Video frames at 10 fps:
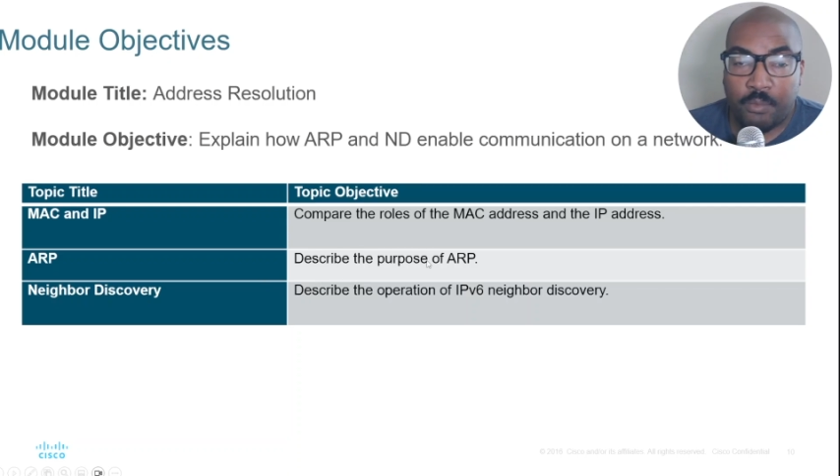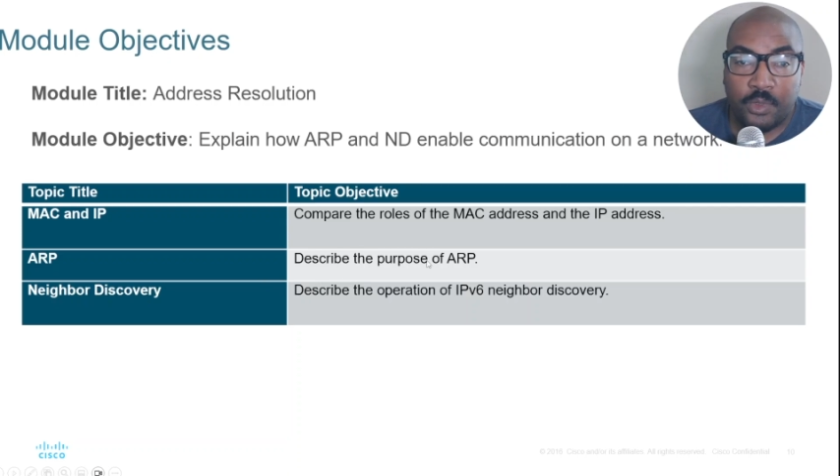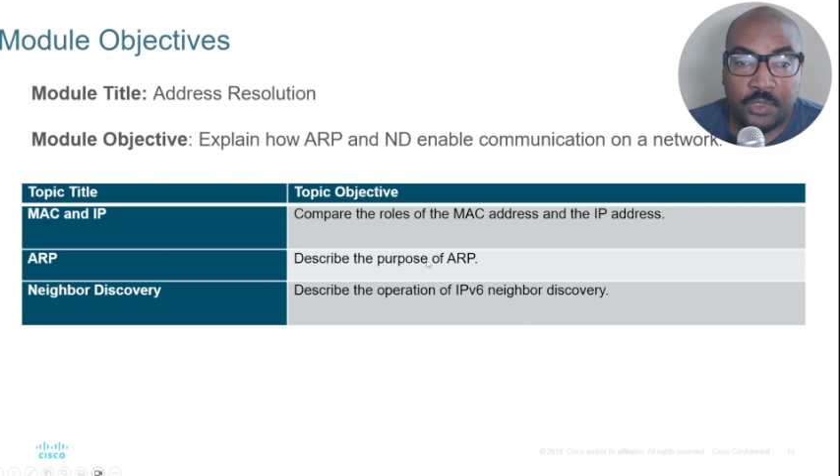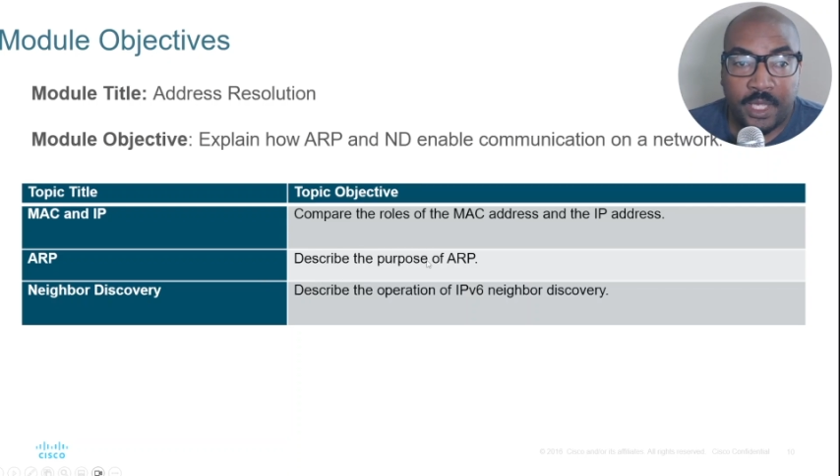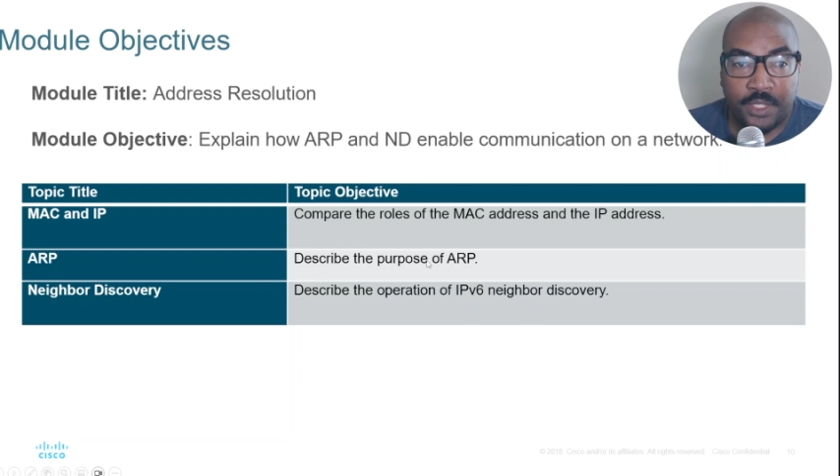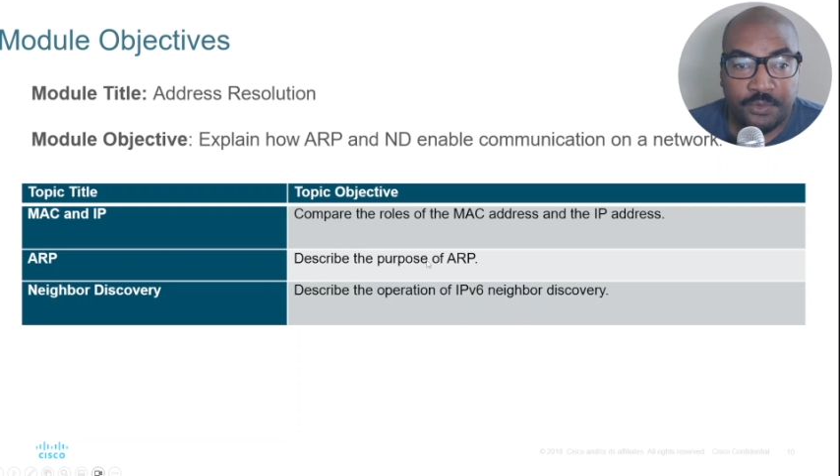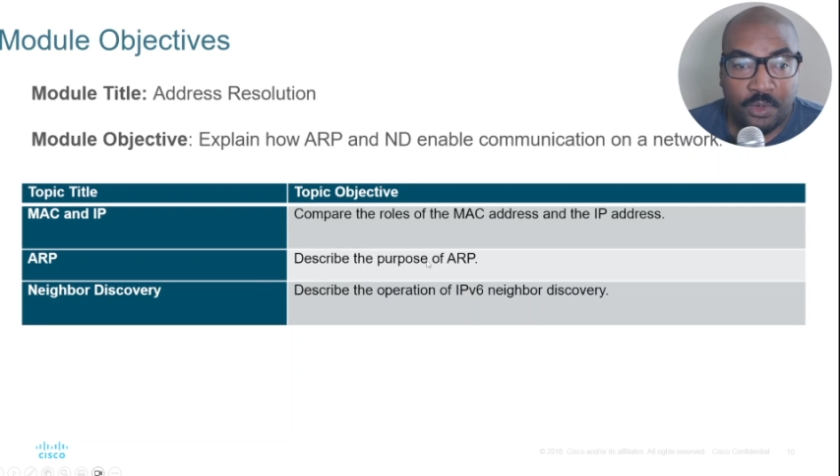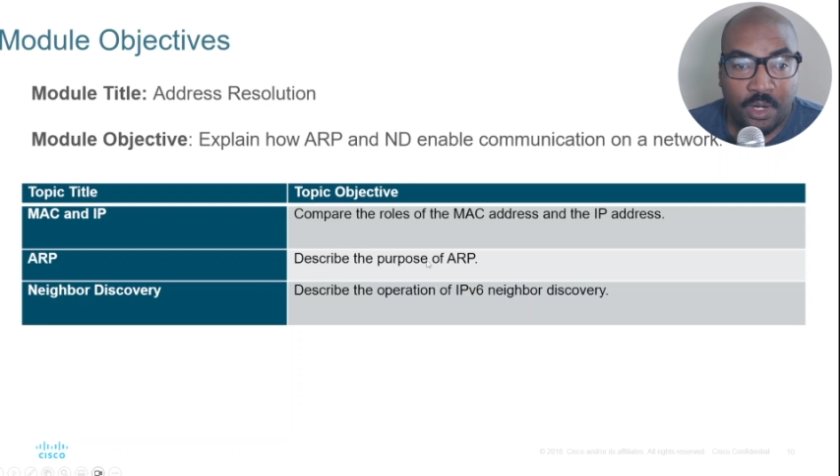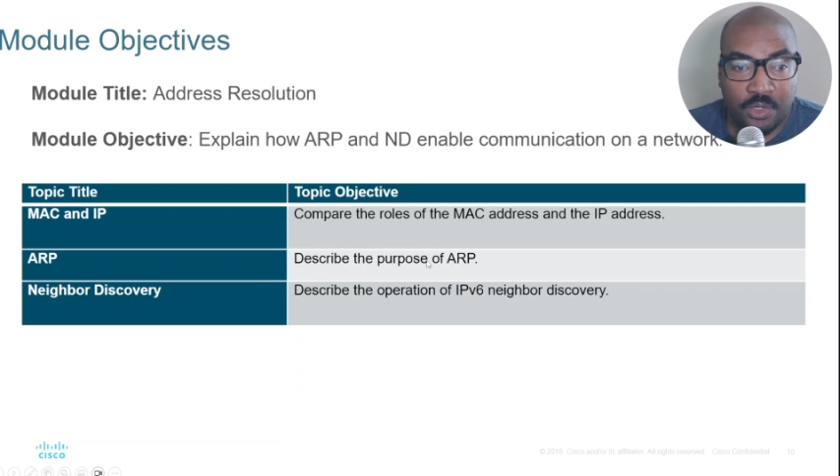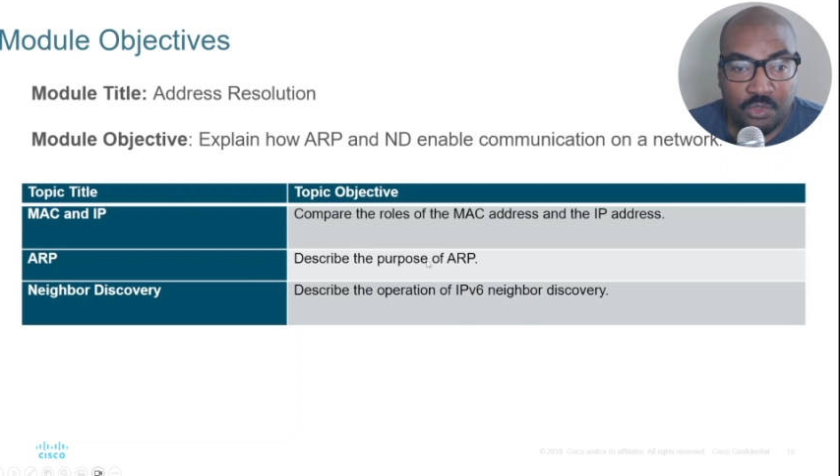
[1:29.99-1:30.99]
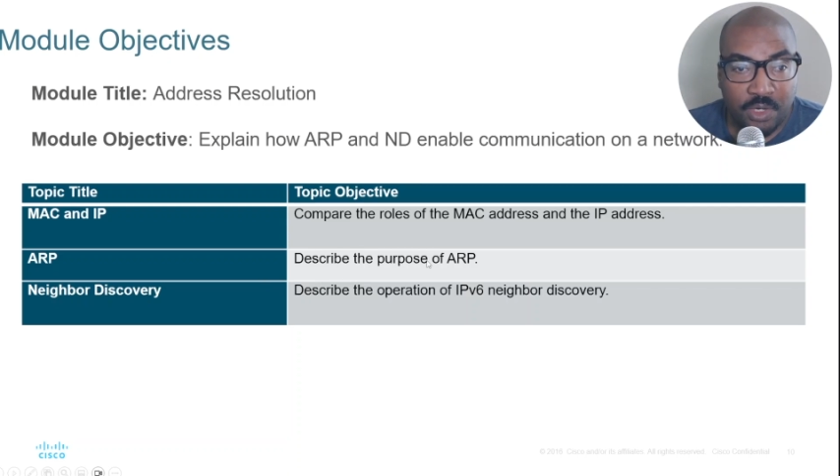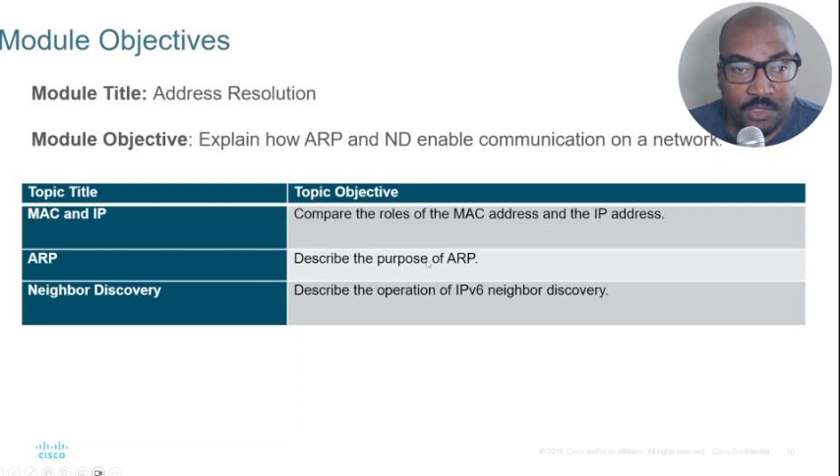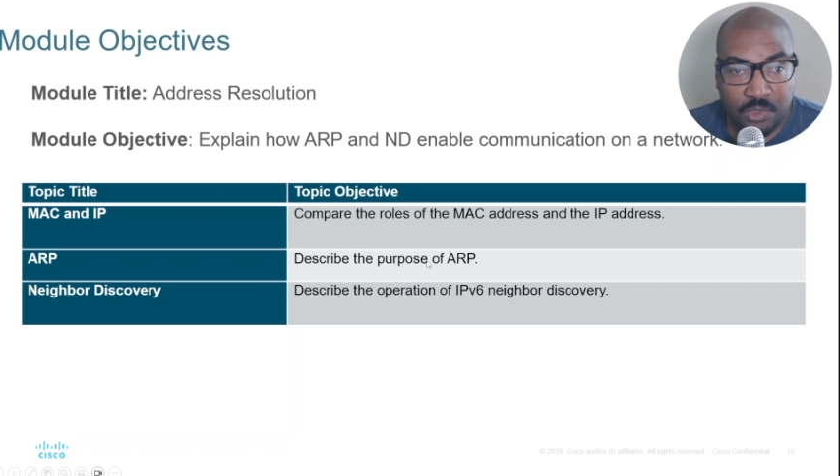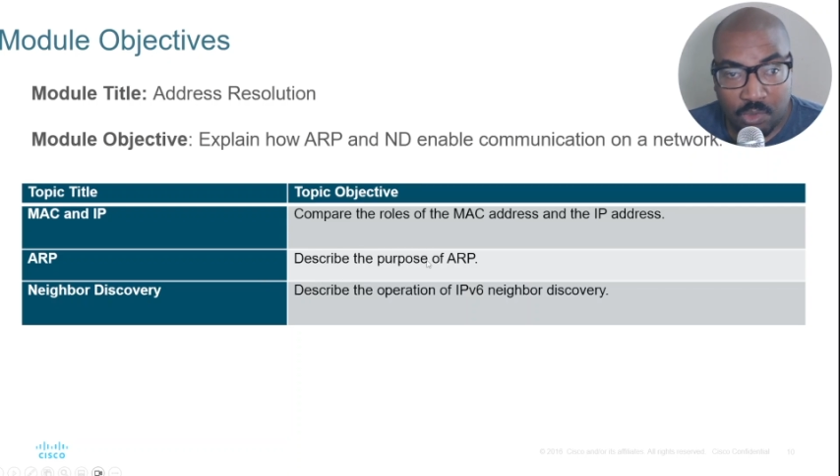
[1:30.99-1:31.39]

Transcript: which stands for Address